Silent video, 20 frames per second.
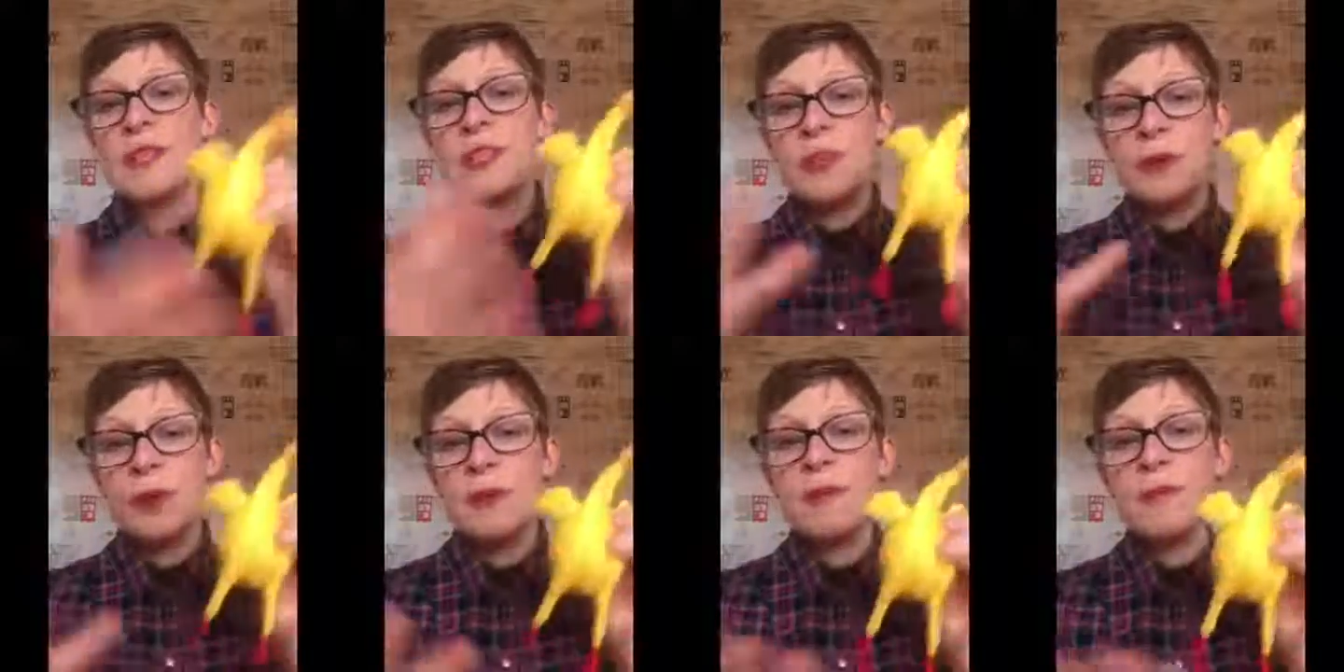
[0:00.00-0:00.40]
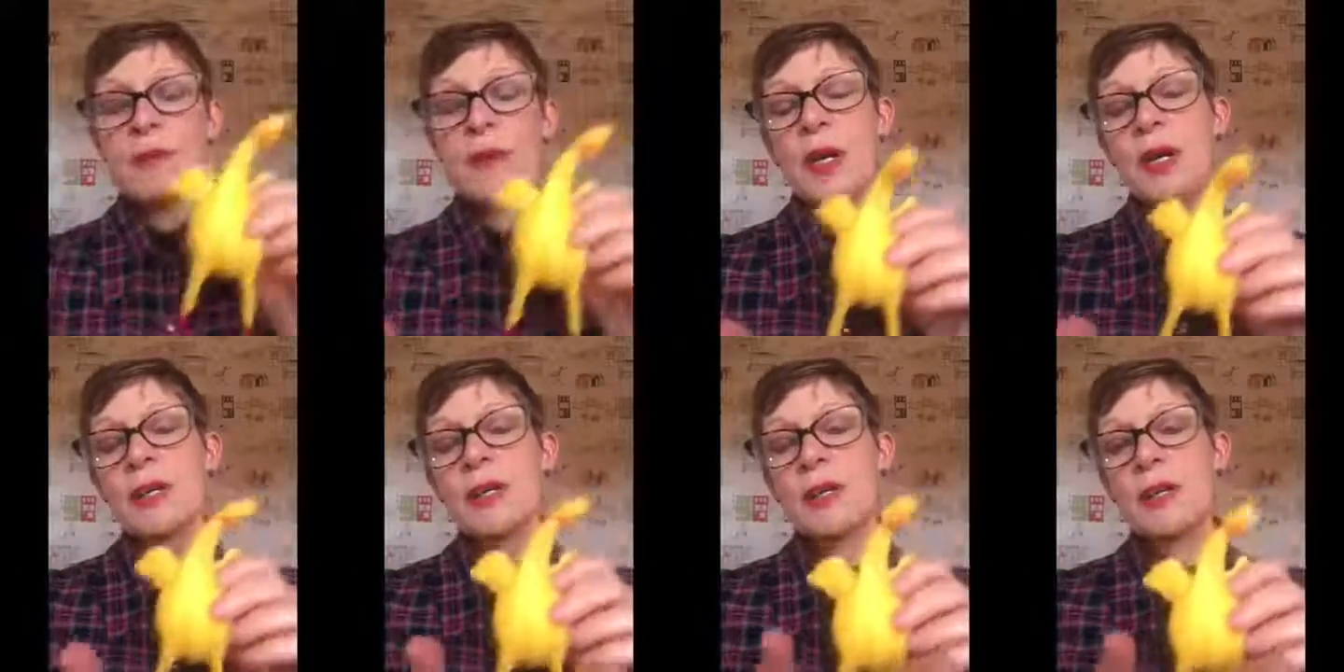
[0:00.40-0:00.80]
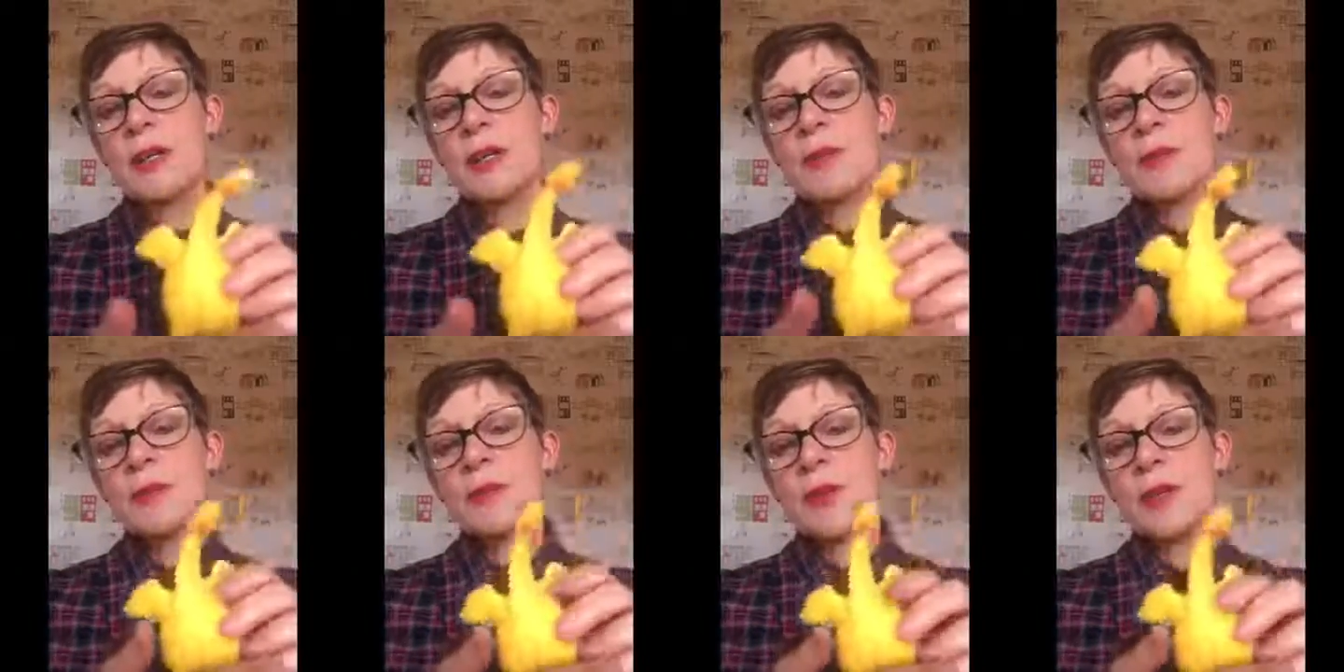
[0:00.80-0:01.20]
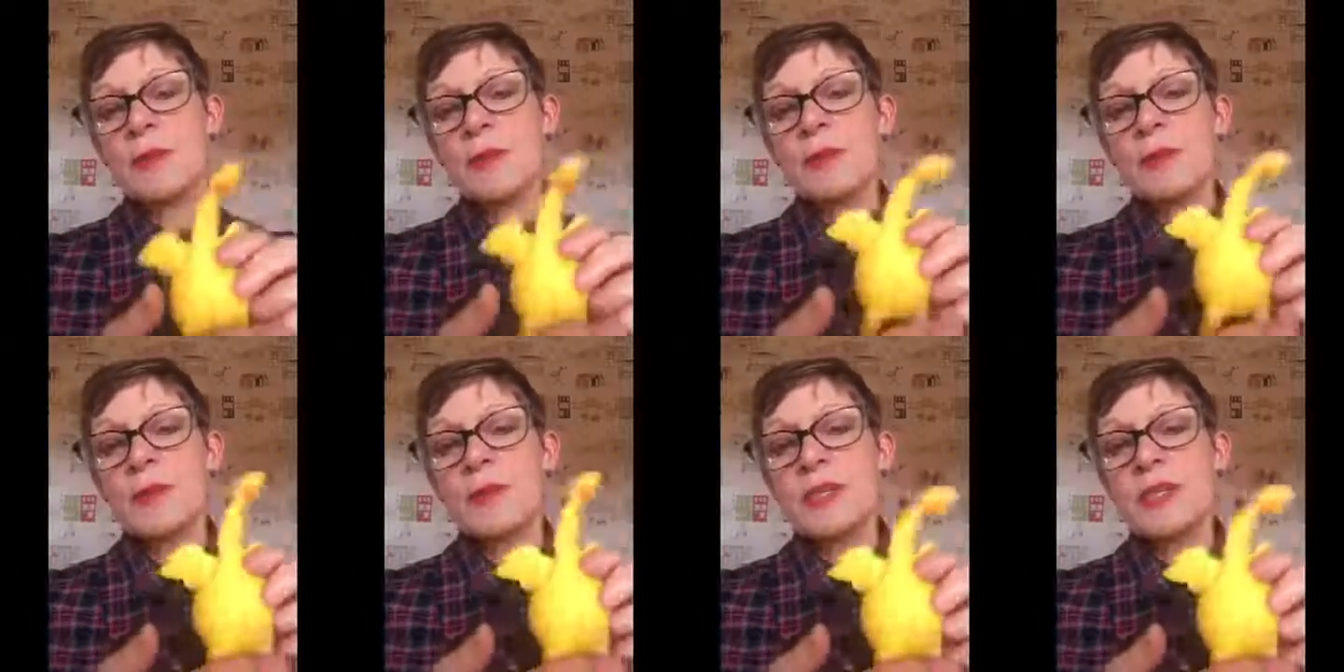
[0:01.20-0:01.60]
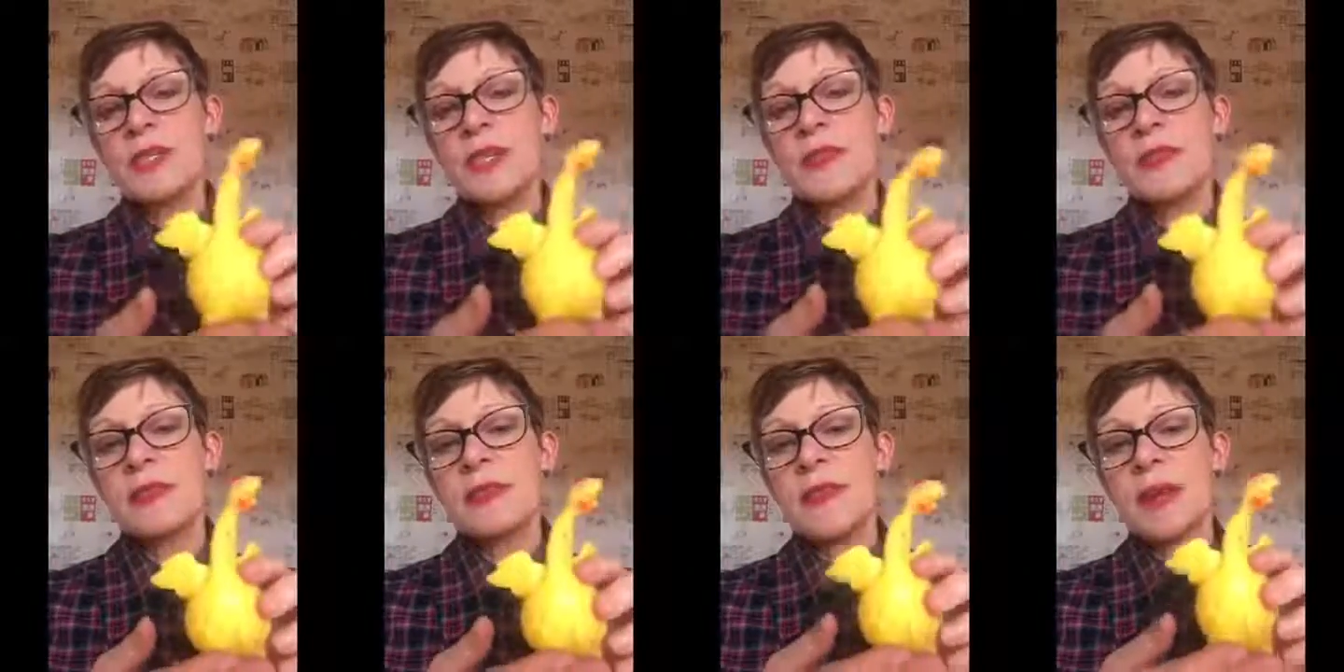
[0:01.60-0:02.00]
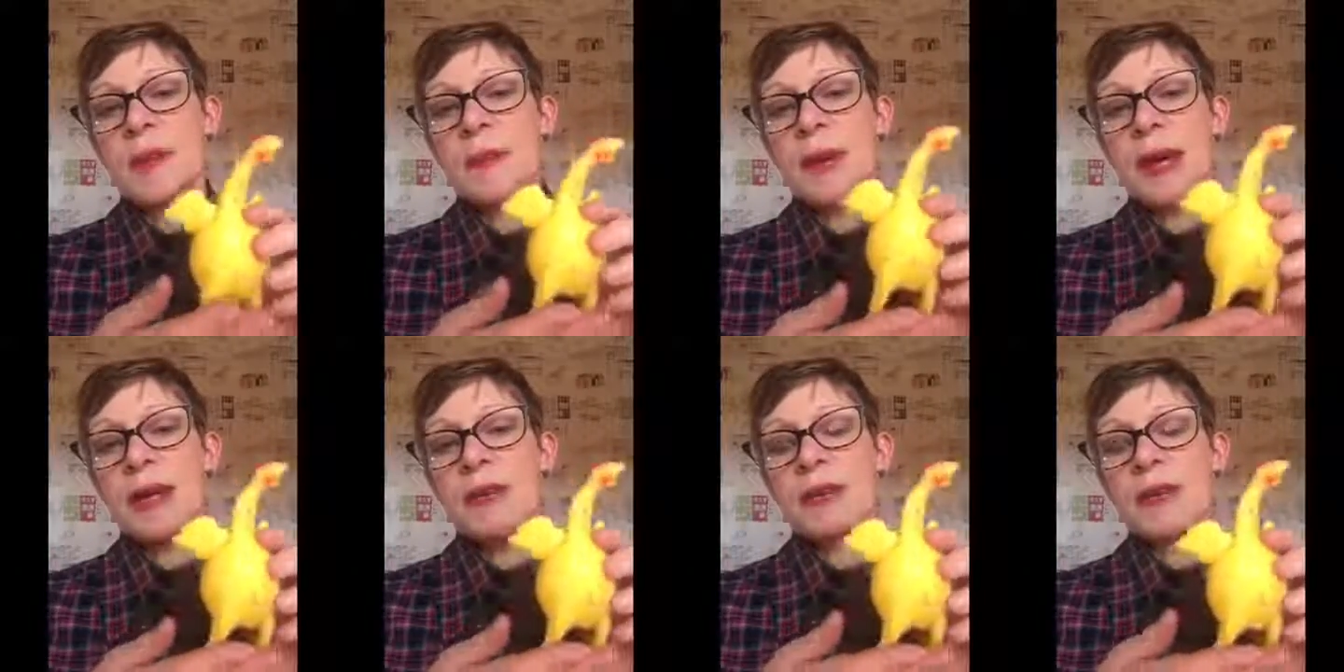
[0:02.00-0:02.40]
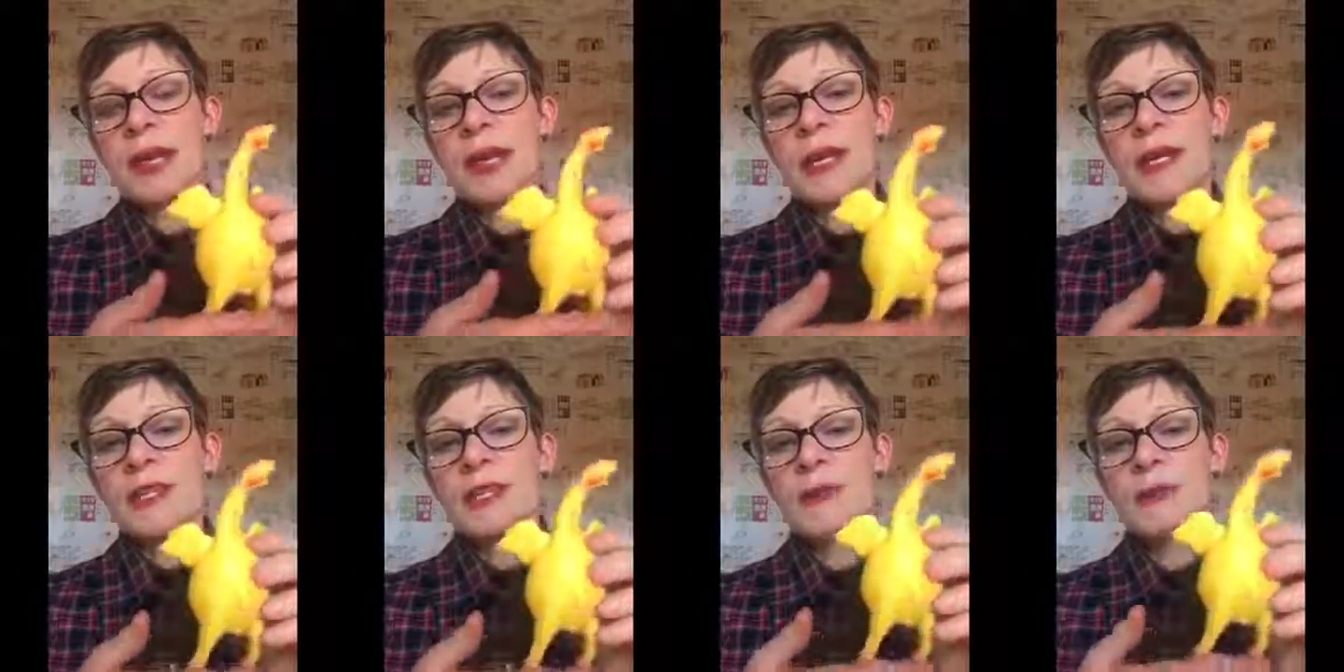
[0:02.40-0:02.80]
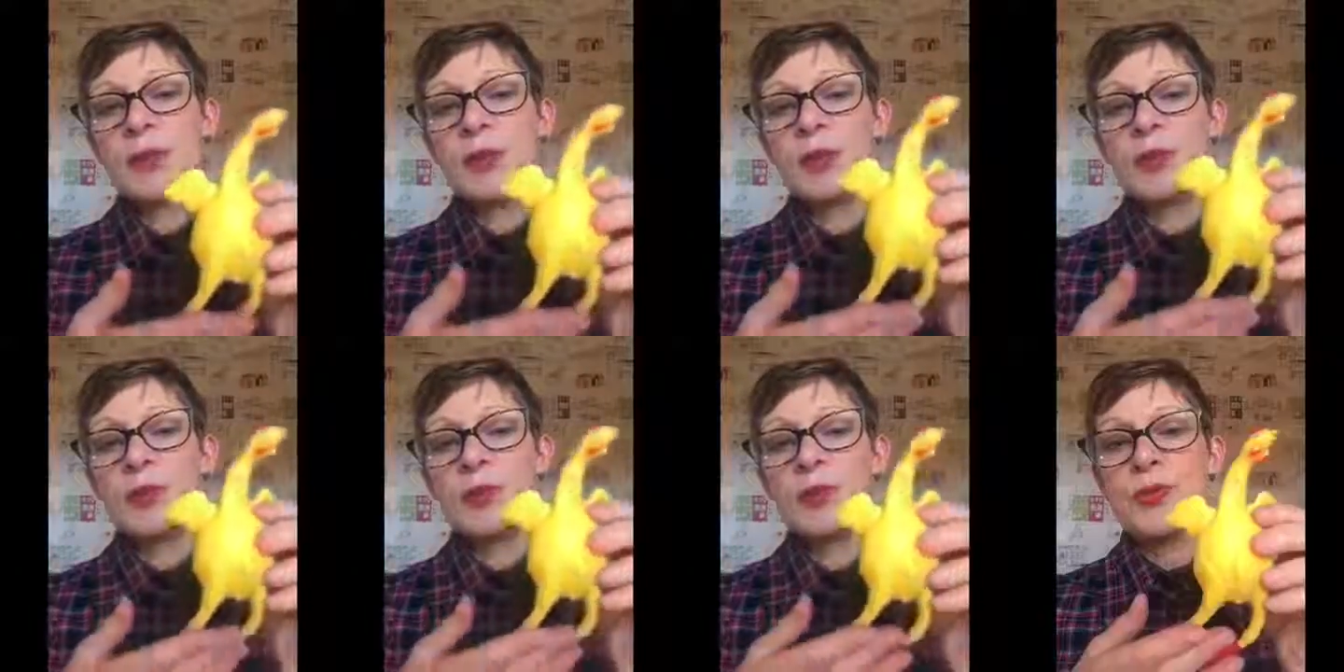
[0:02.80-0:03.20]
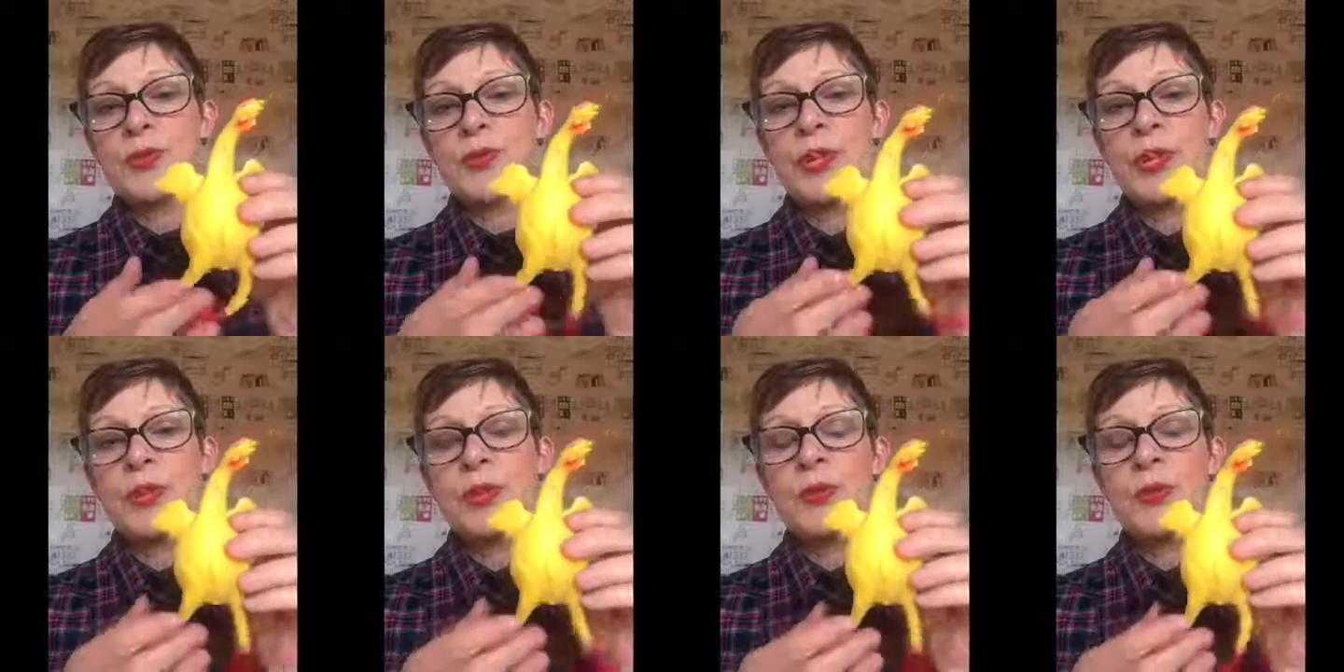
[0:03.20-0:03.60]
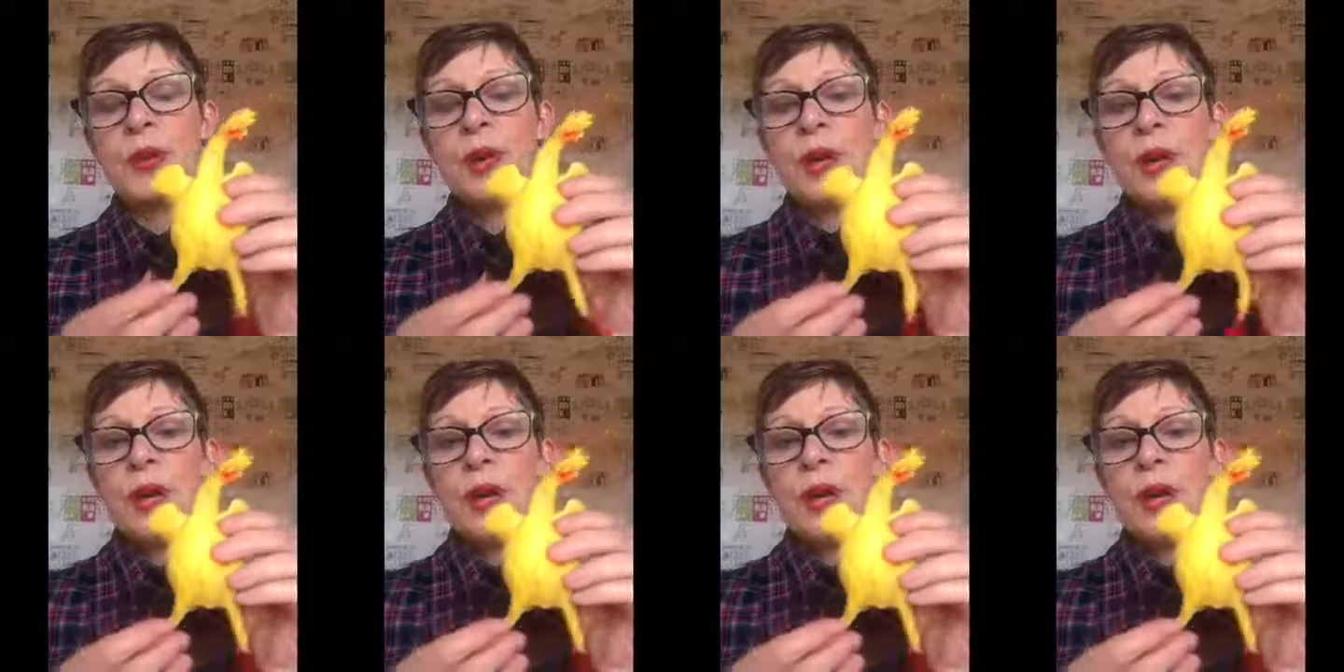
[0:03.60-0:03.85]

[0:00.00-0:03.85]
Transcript: So I kind of said about that, but also